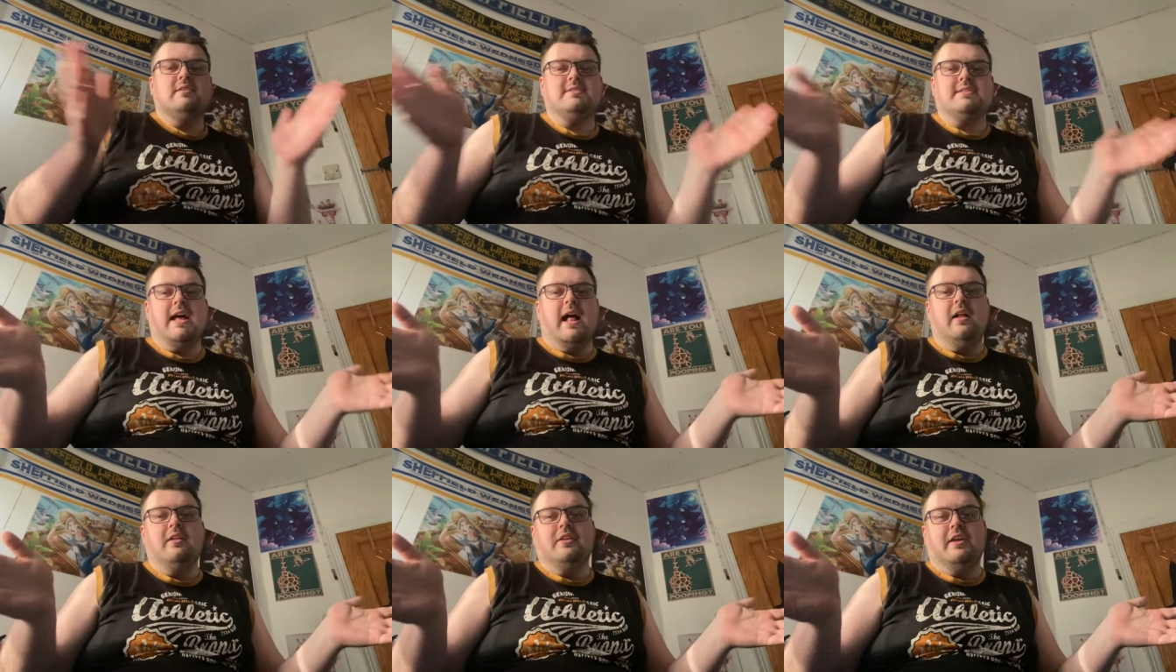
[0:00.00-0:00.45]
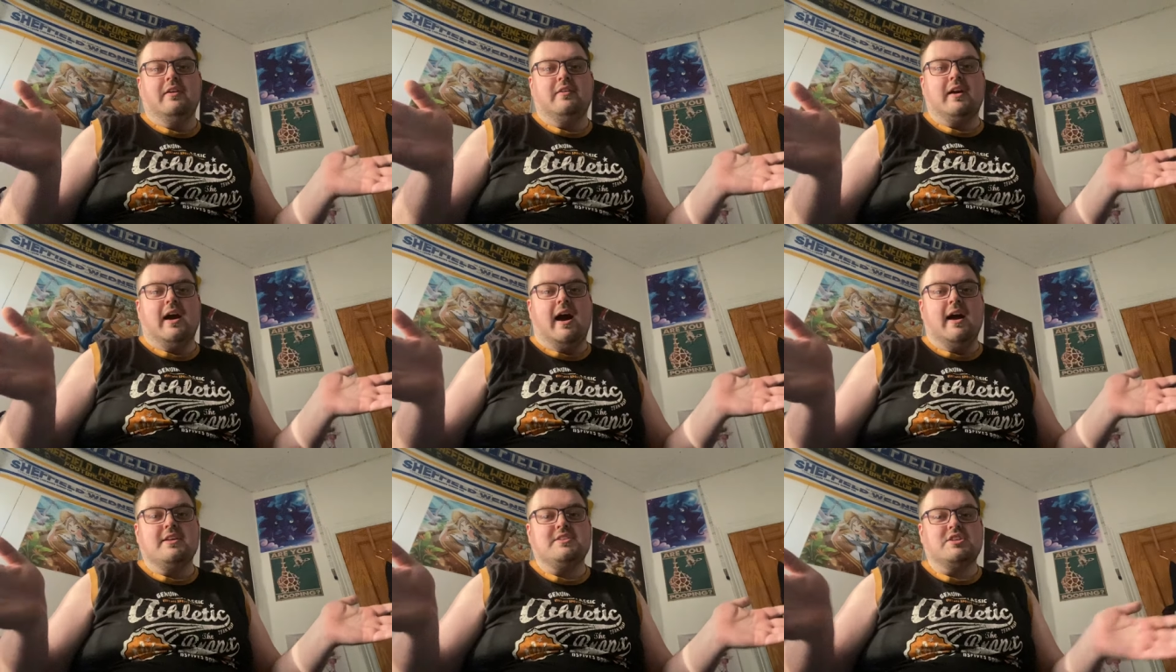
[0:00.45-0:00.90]
tell you
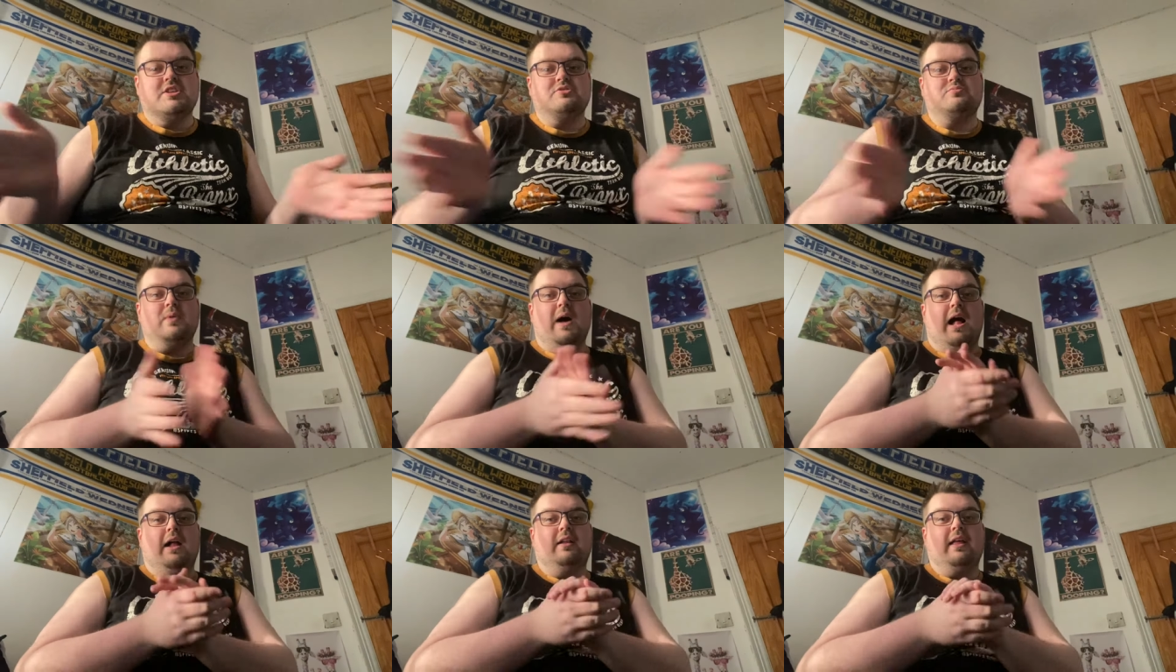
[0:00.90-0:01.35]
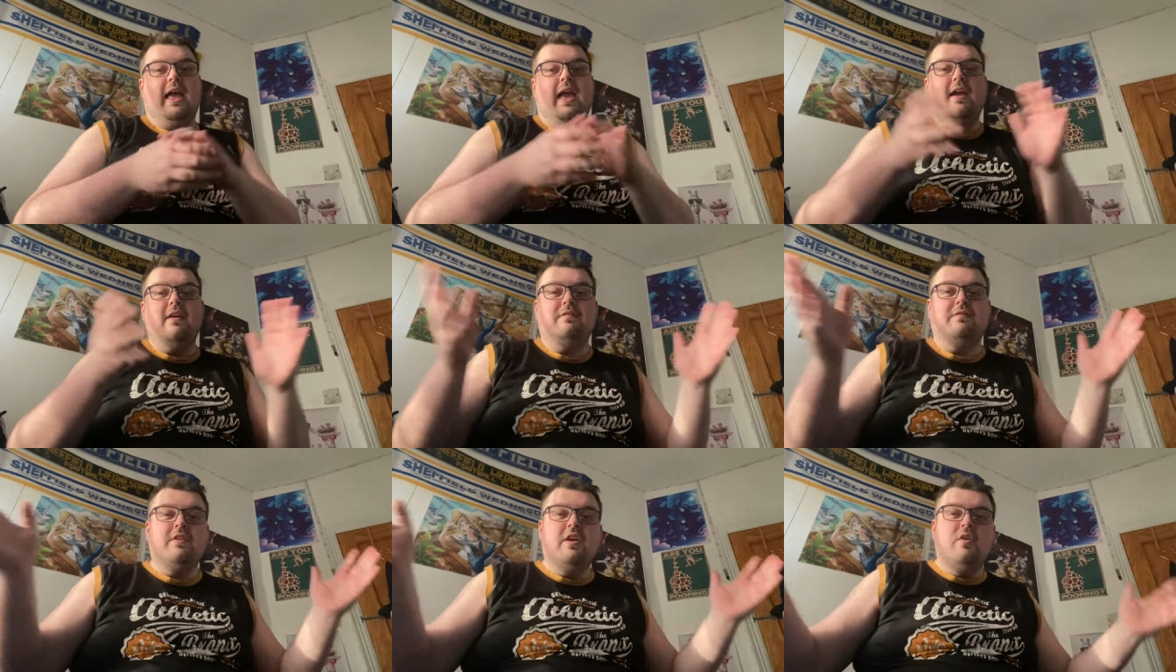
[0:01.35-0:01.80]
guys as well
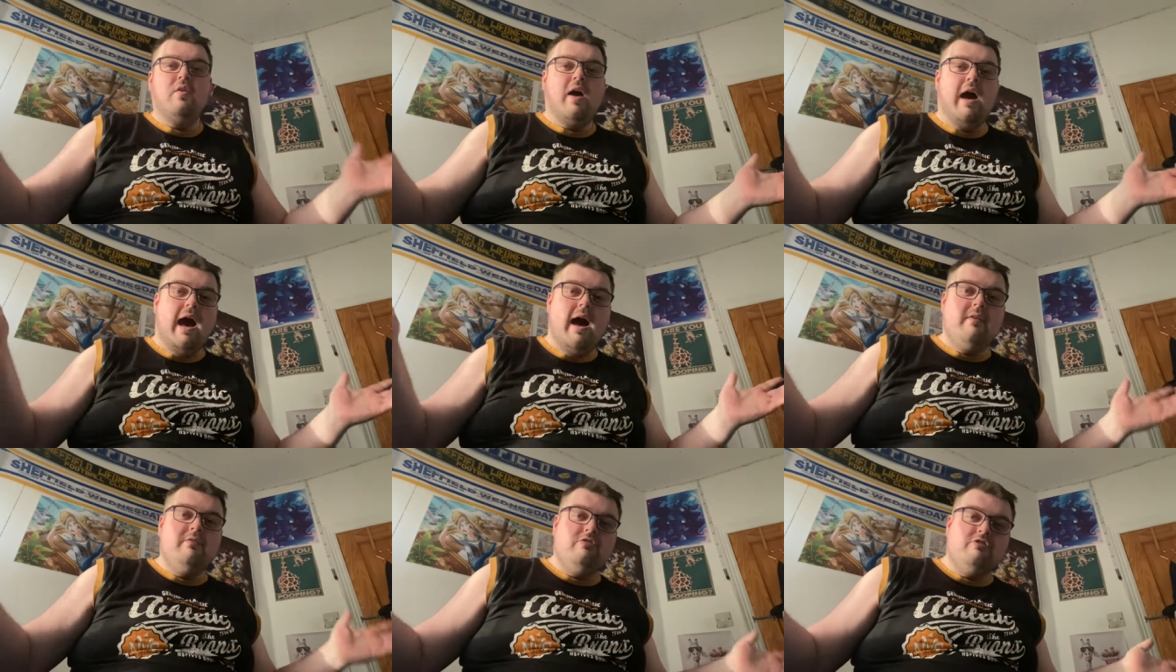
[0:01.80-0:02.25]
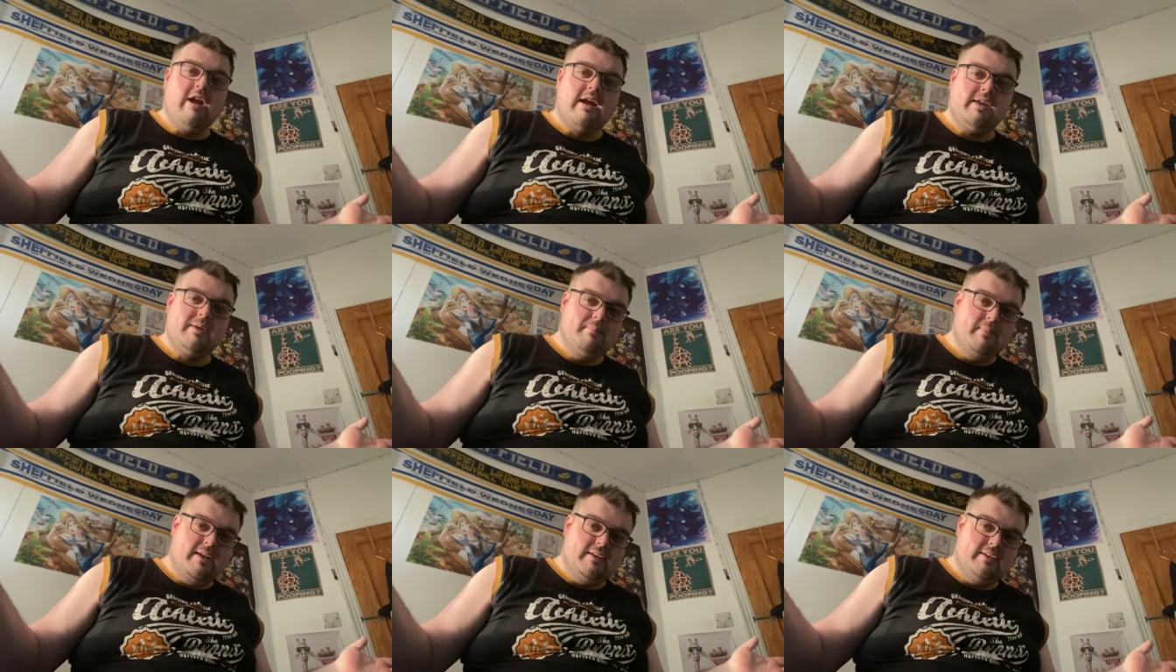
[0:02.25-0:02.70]
if you have
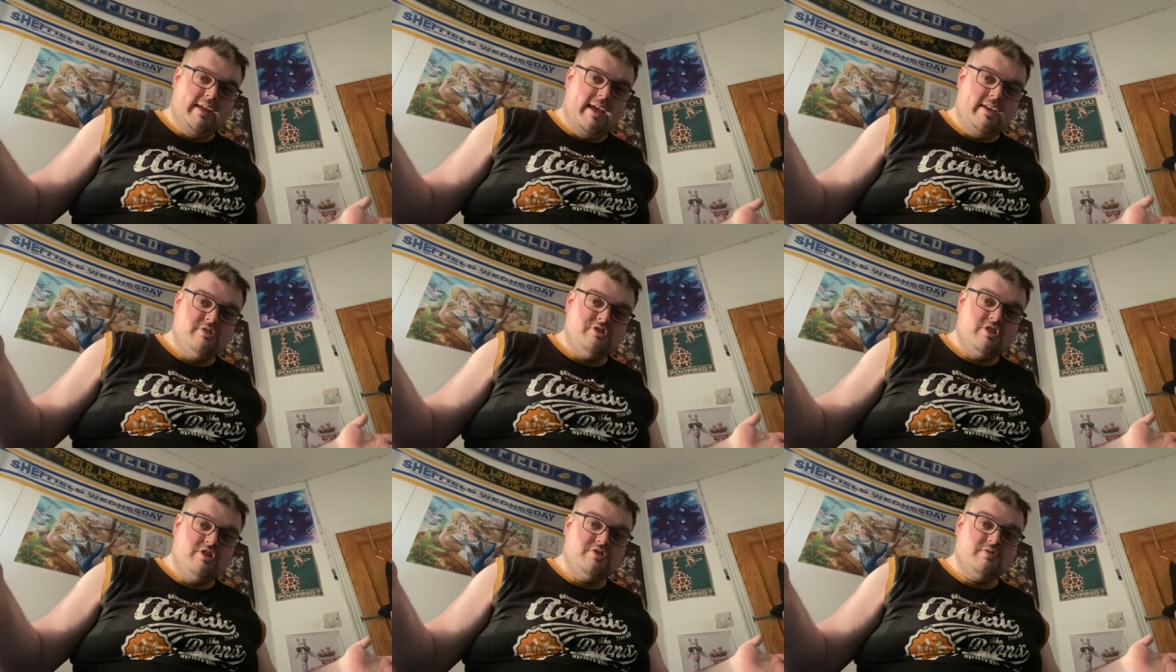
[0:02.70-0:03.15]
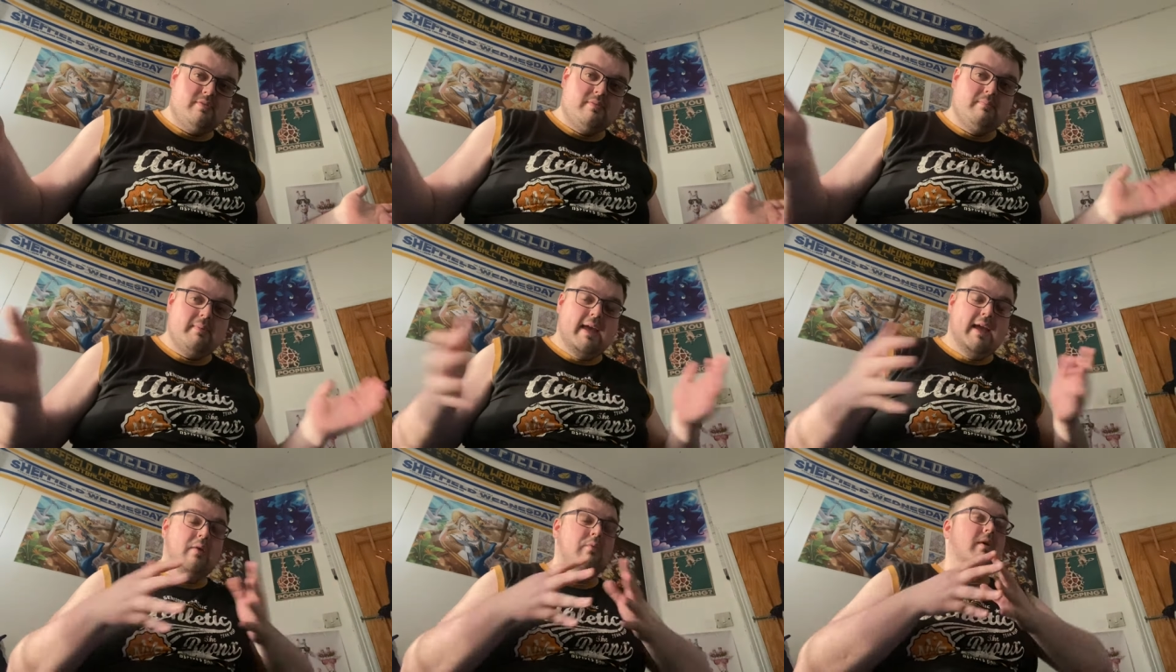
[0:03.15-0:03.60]
recommendations for me,